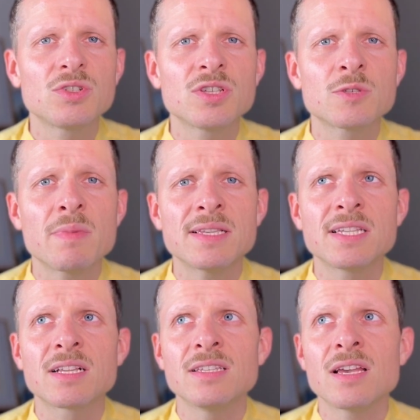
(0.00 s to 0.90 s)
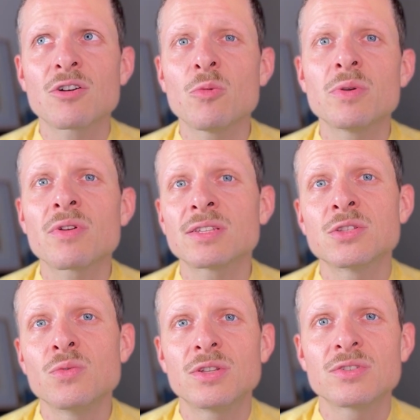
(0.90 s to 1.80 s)
is basically a
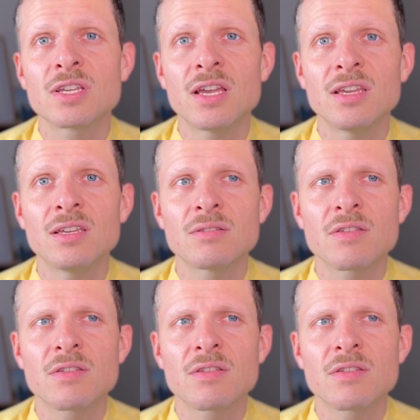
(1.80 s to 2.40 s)
copyrighted way to say